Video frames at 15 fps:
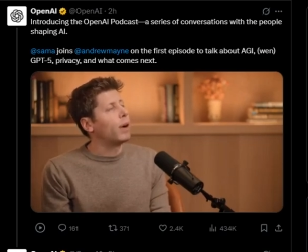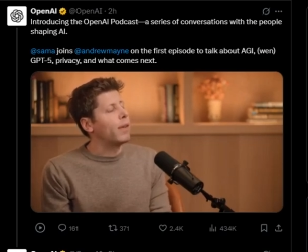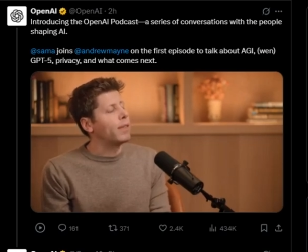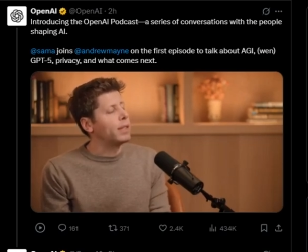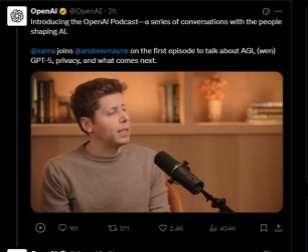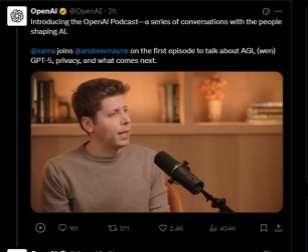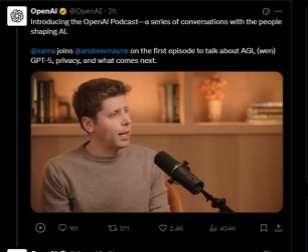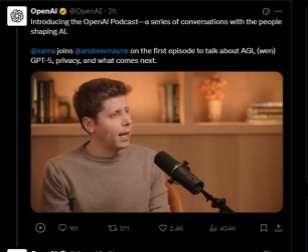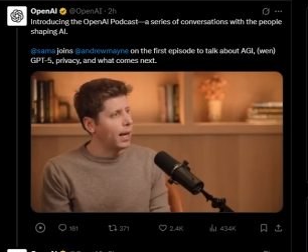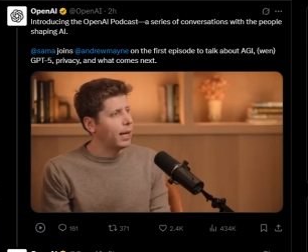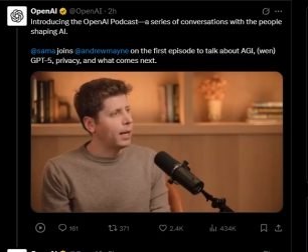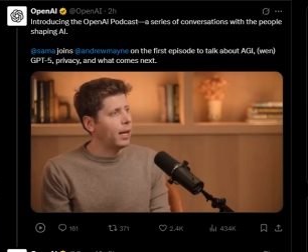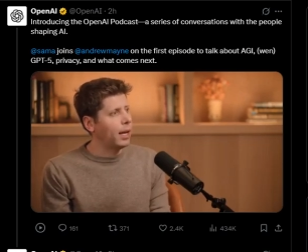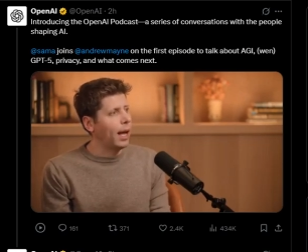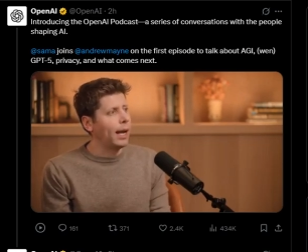privacy and
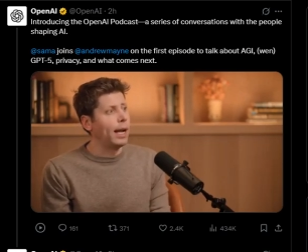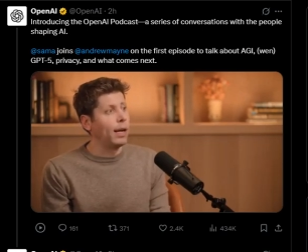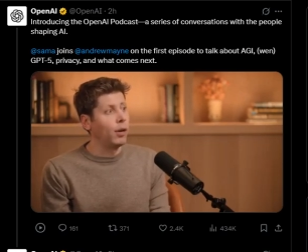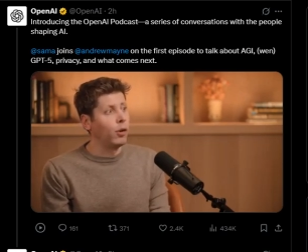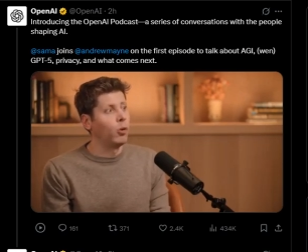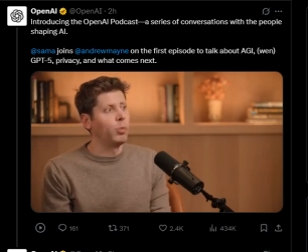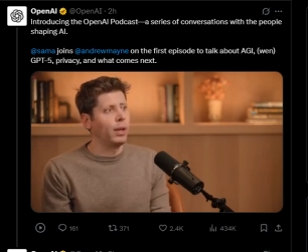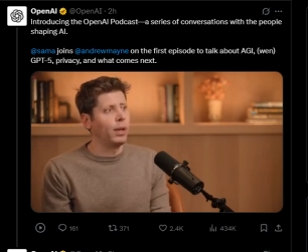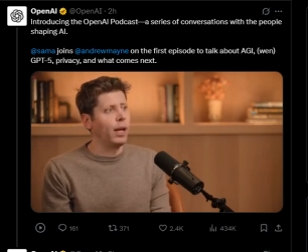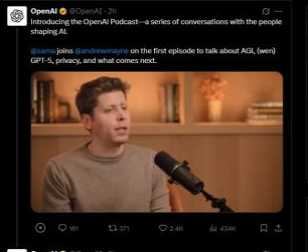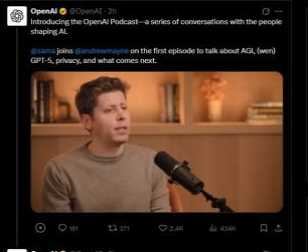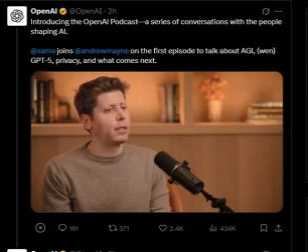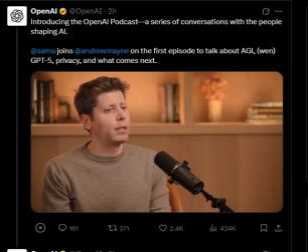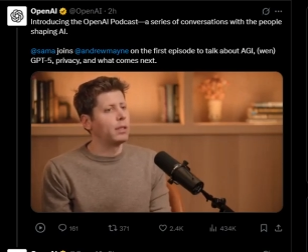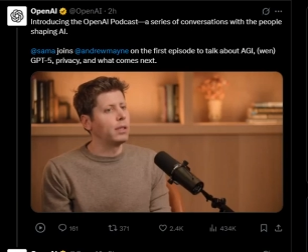AI. And I hope the
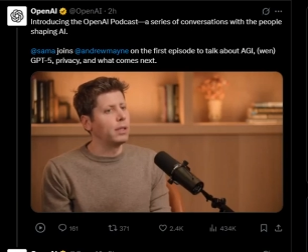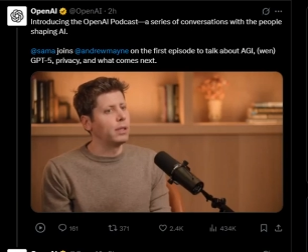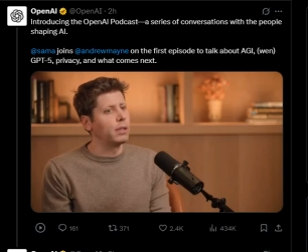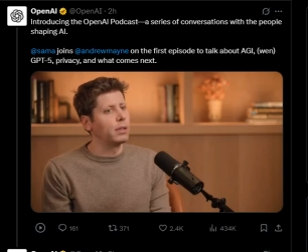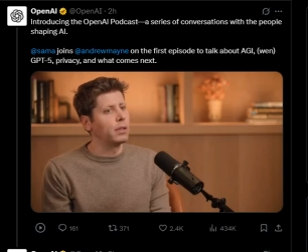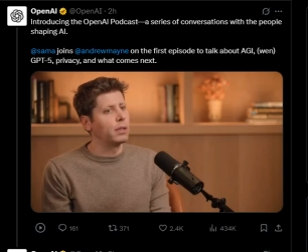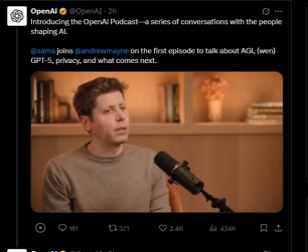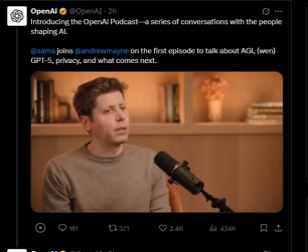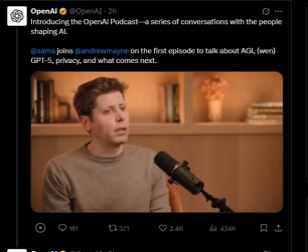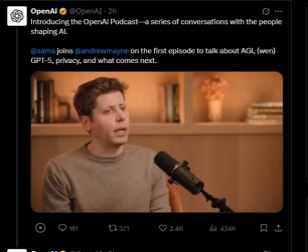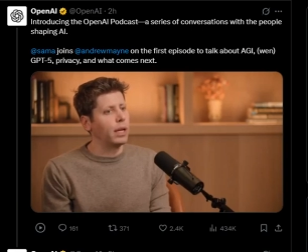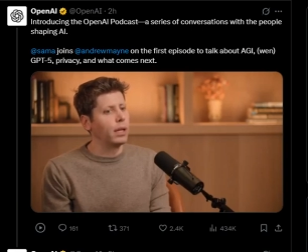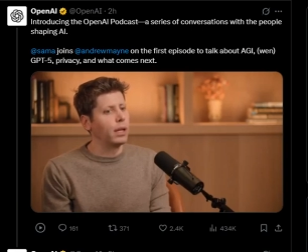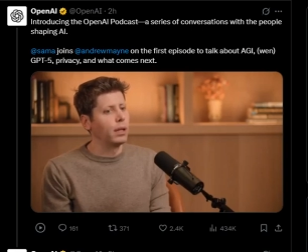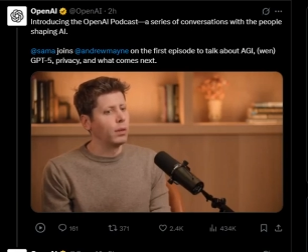answer is
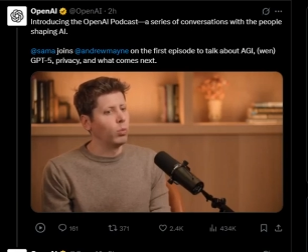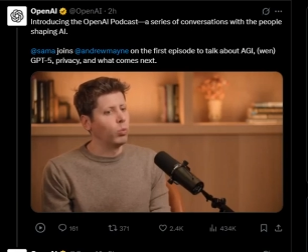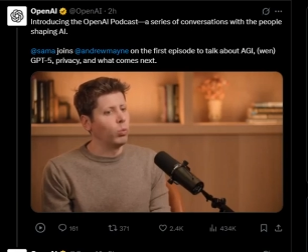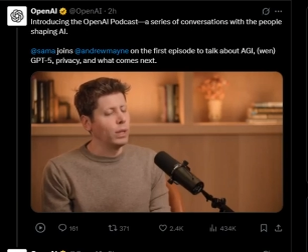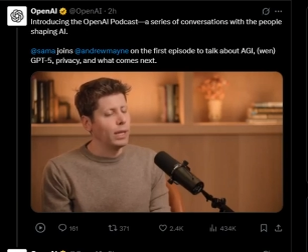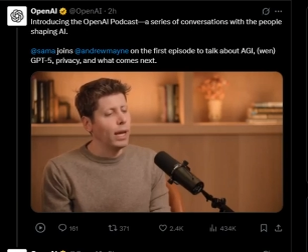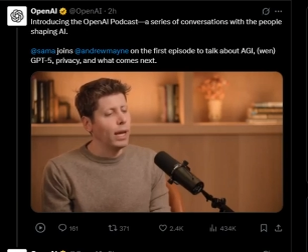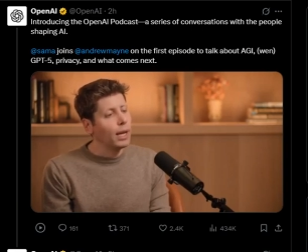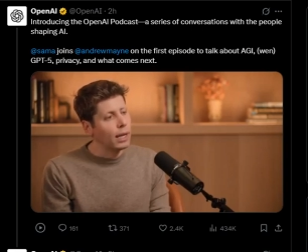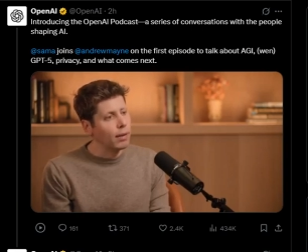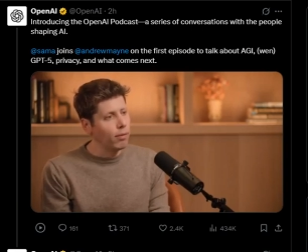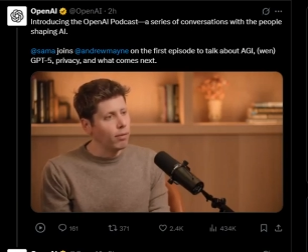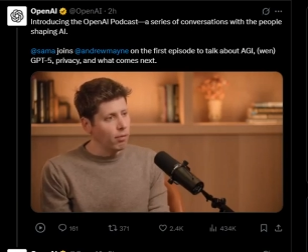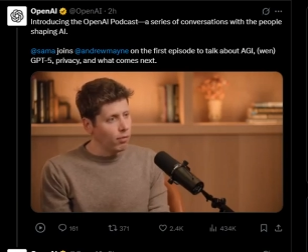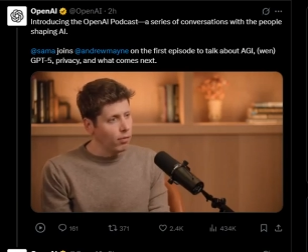like, we take it
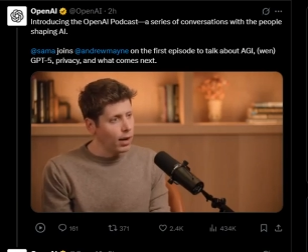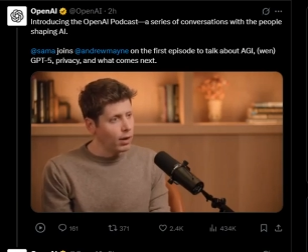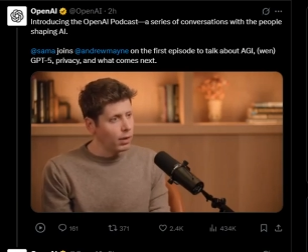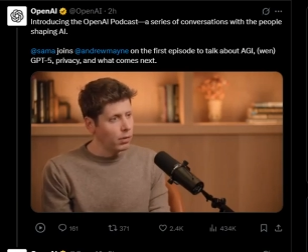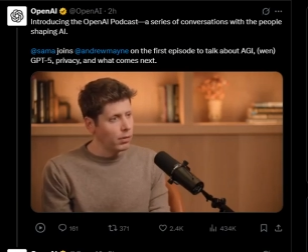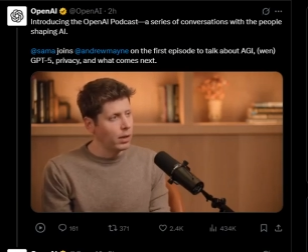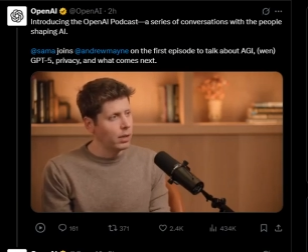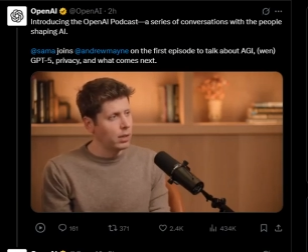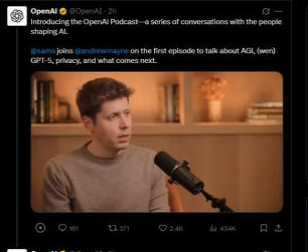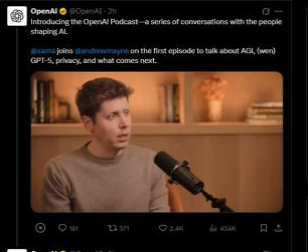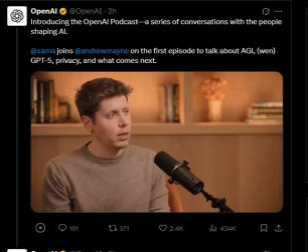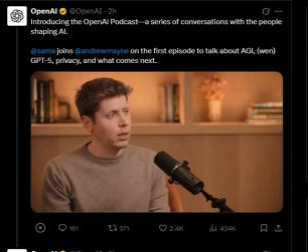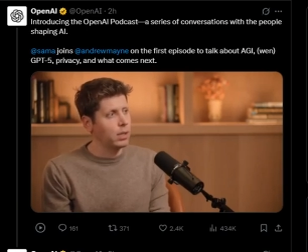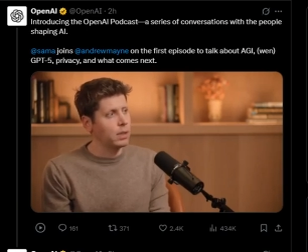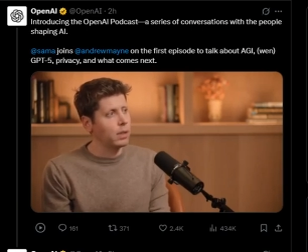very, very
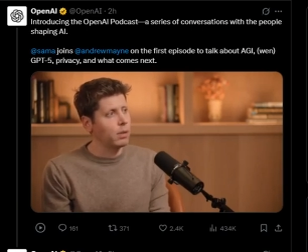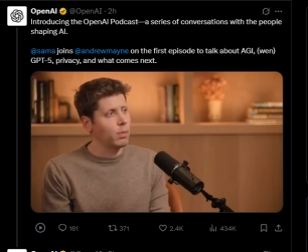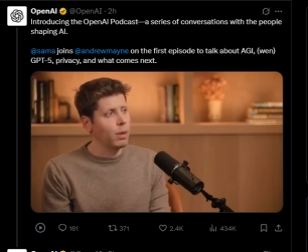seriously.